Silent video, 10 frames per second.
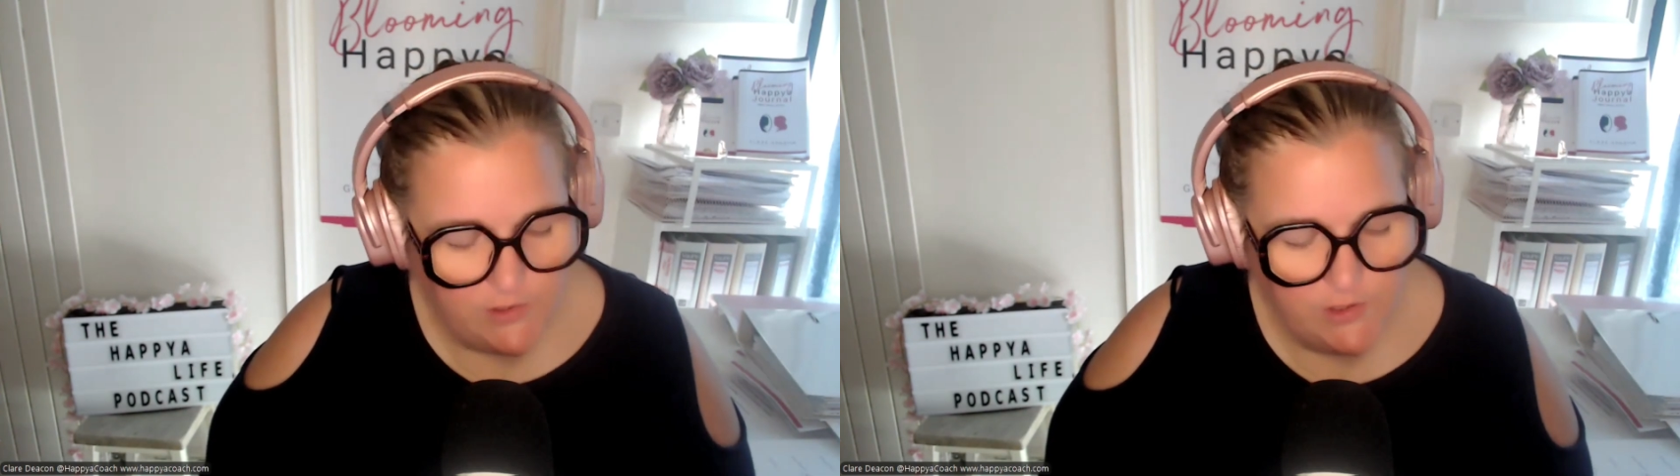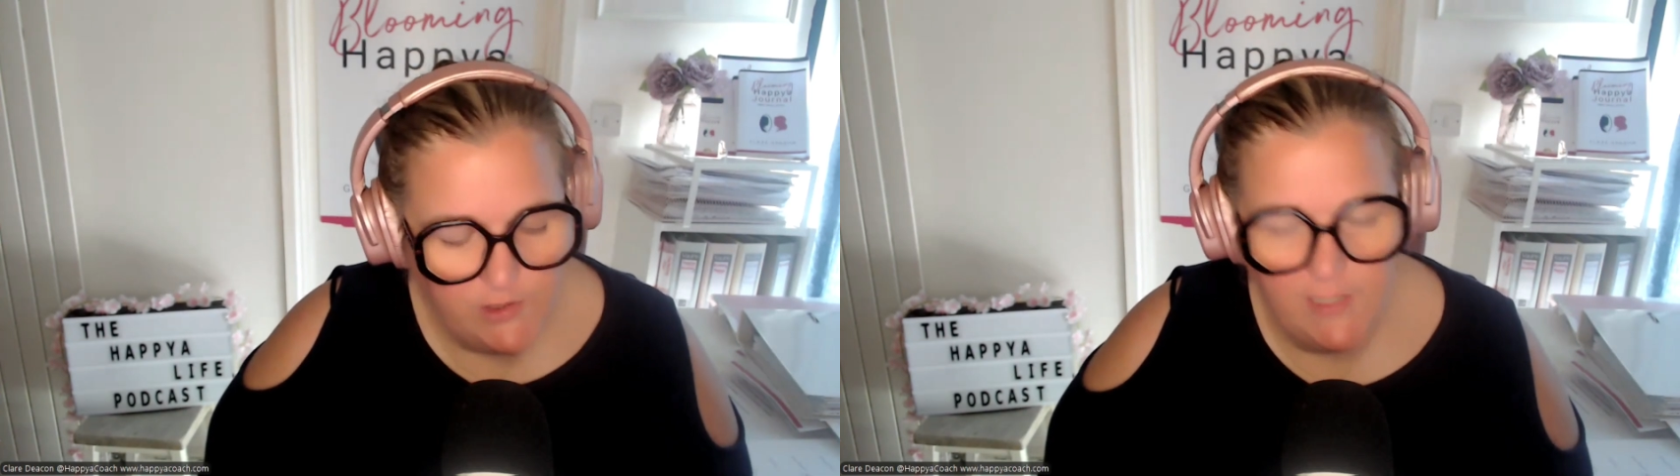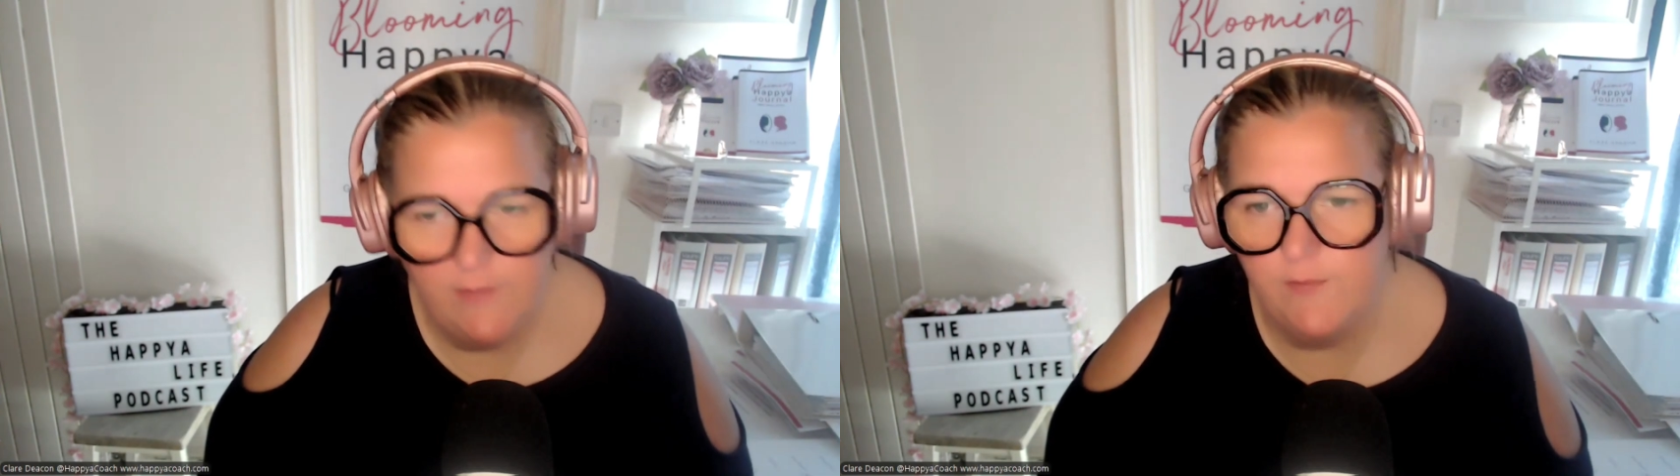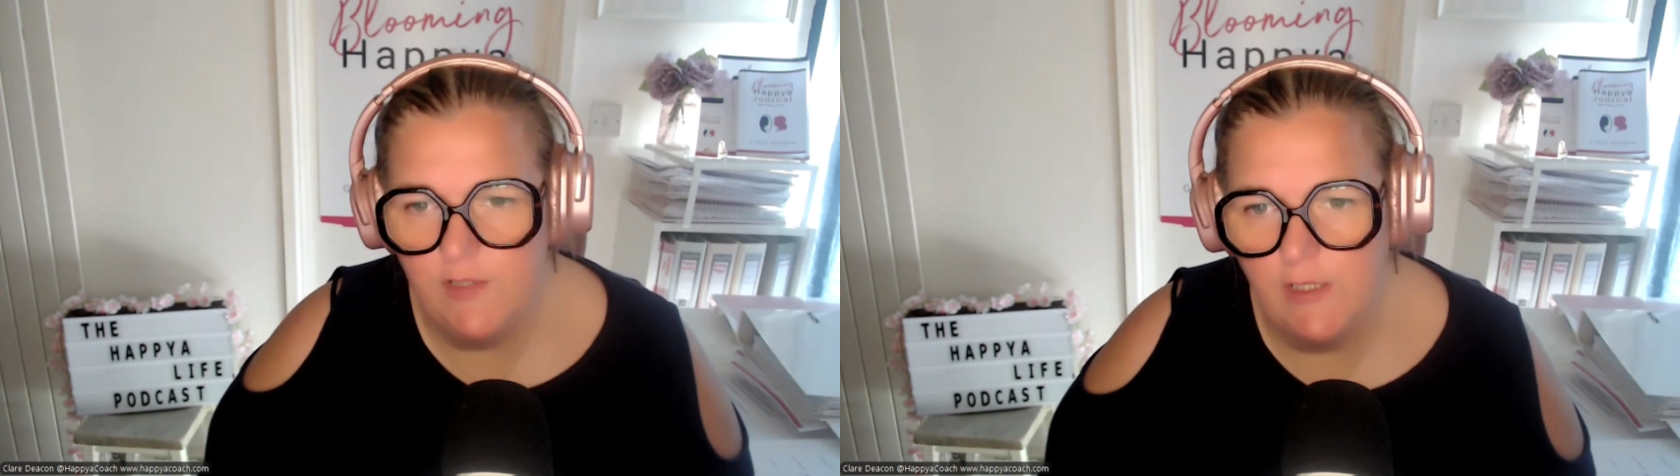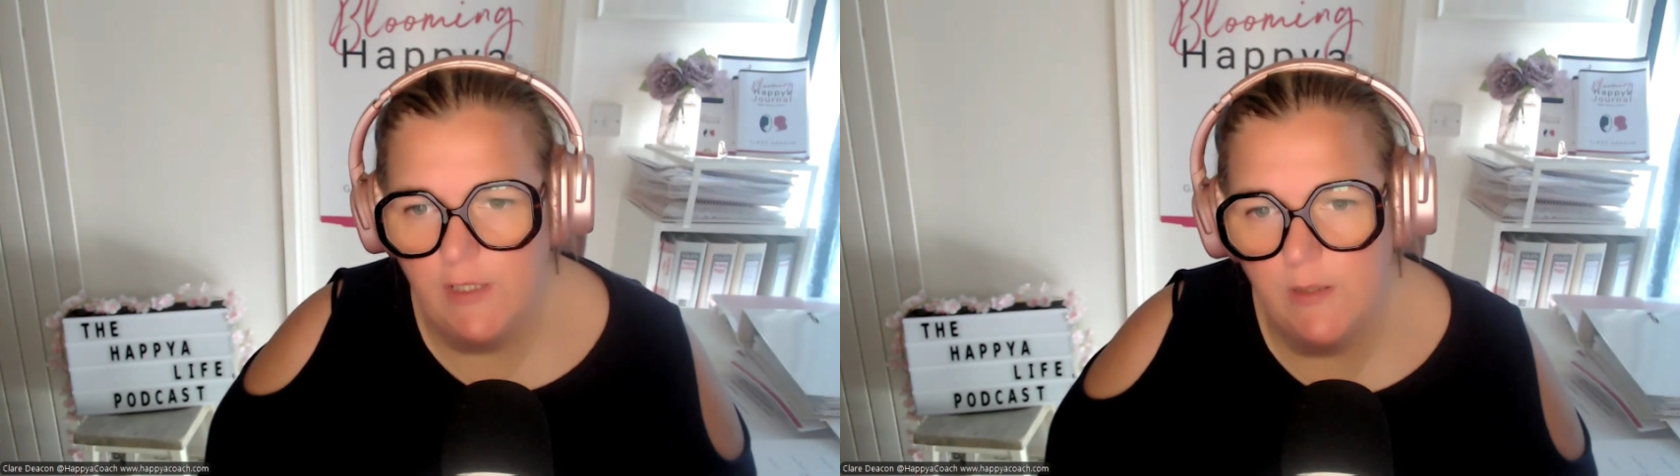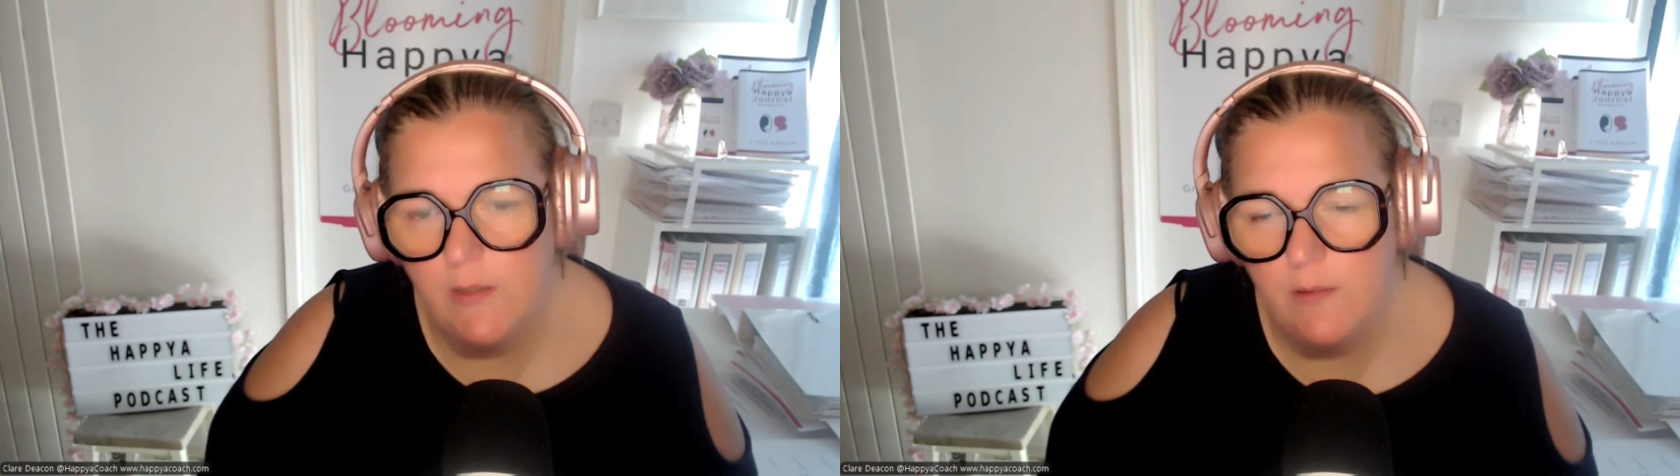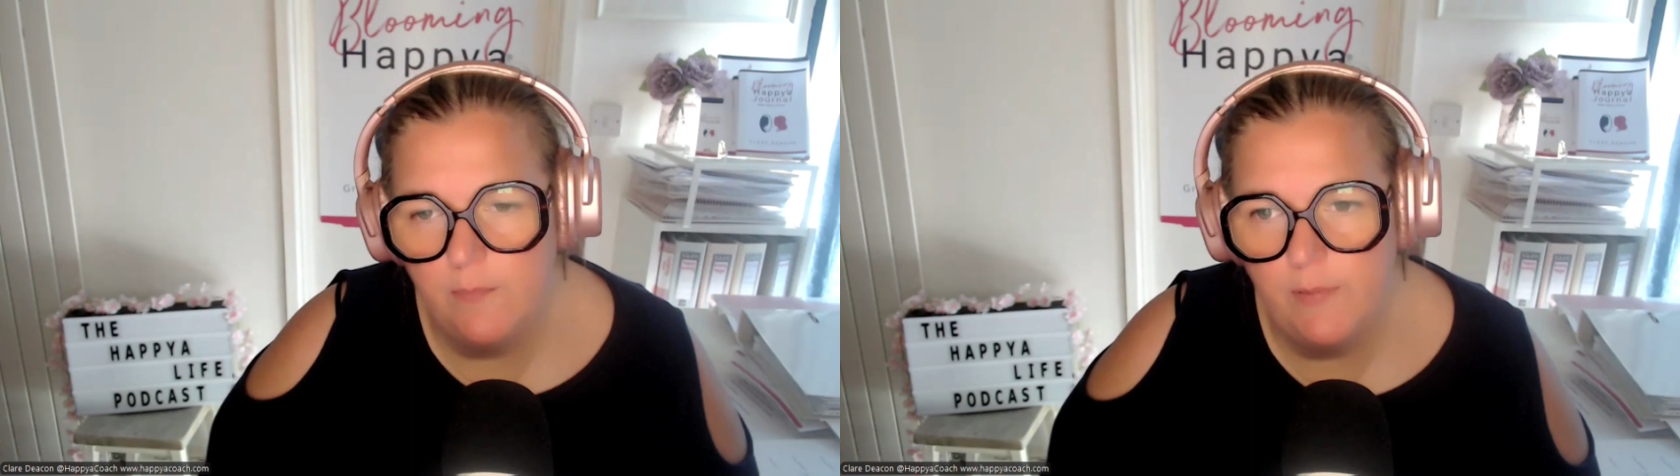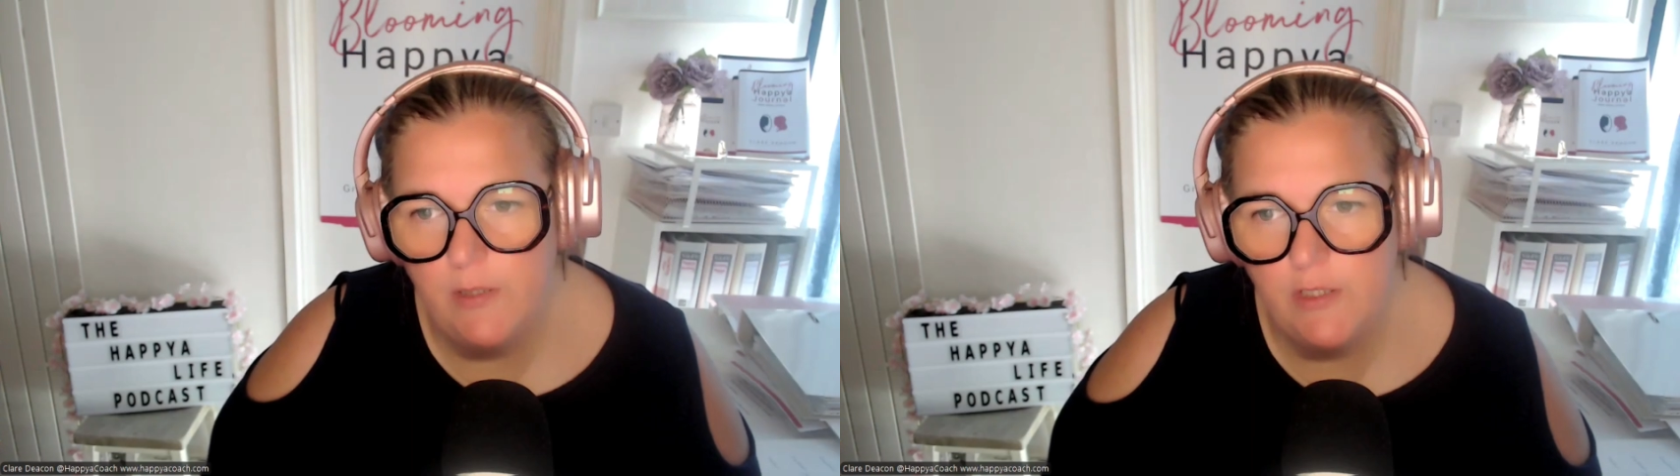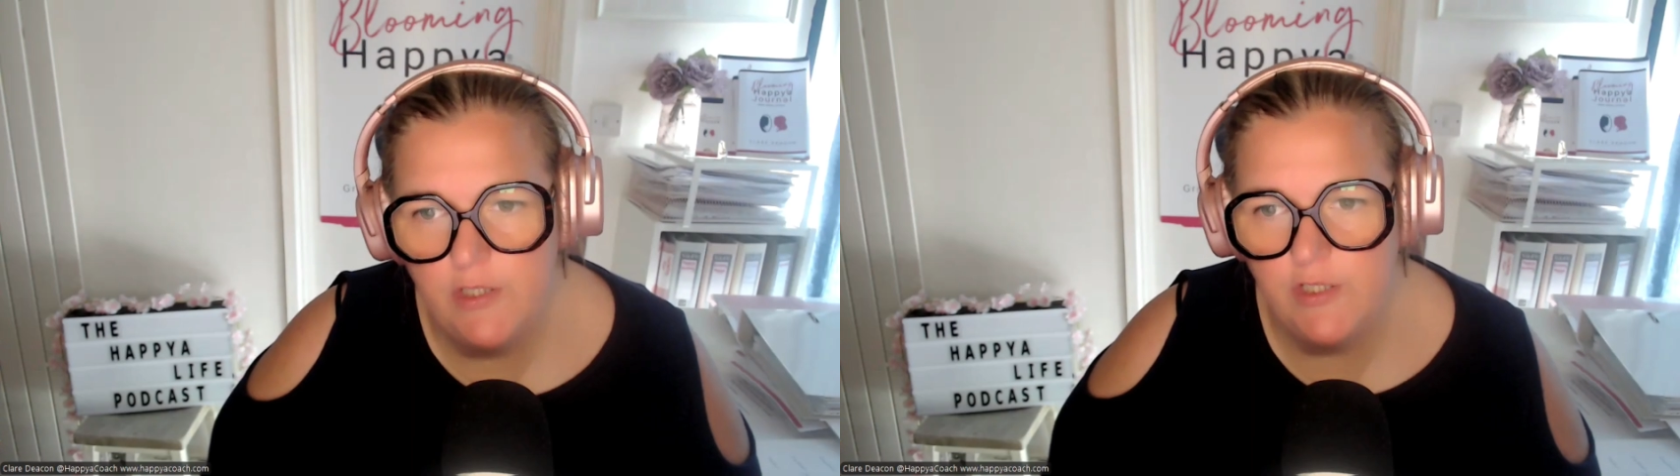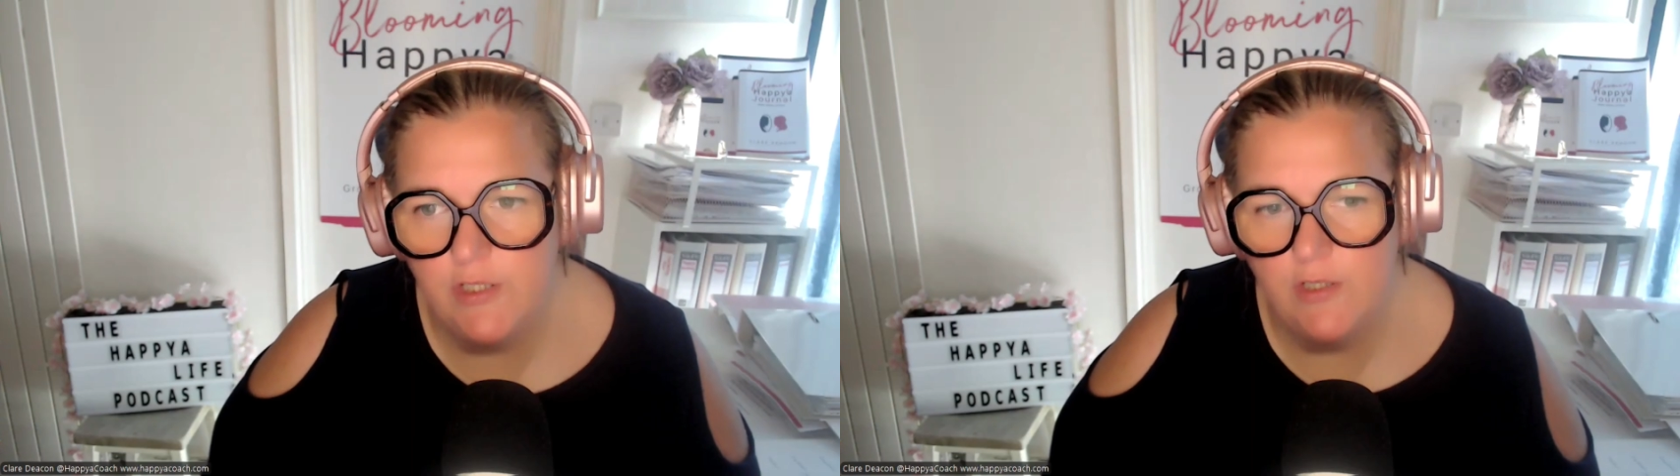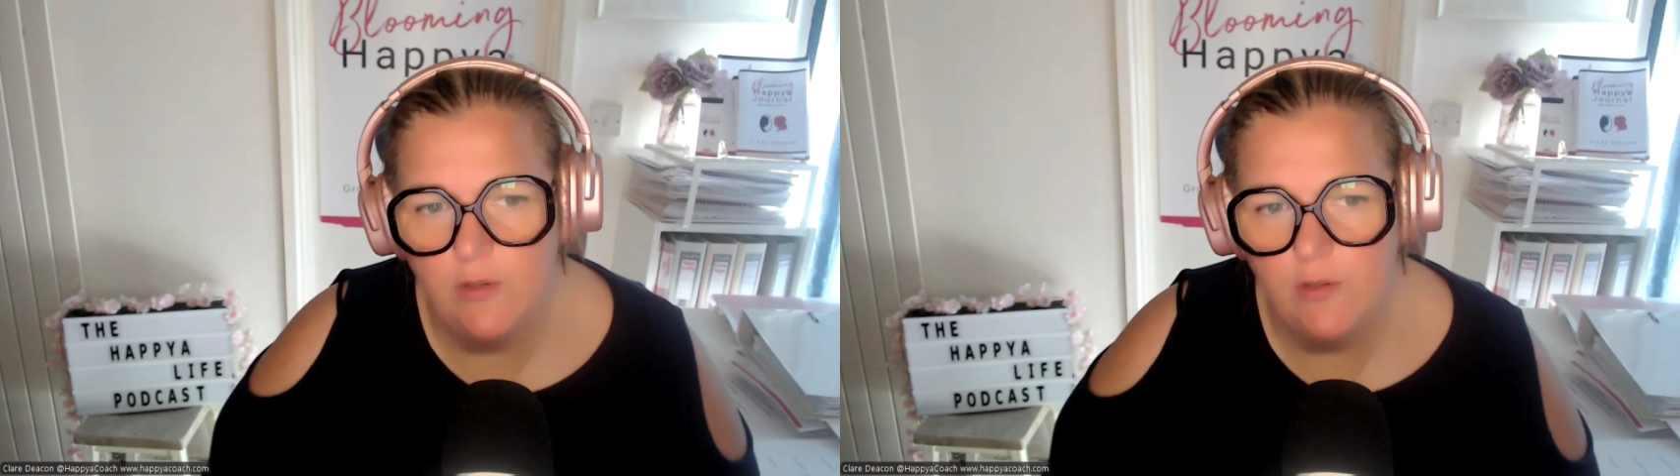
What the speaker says: You don't have to push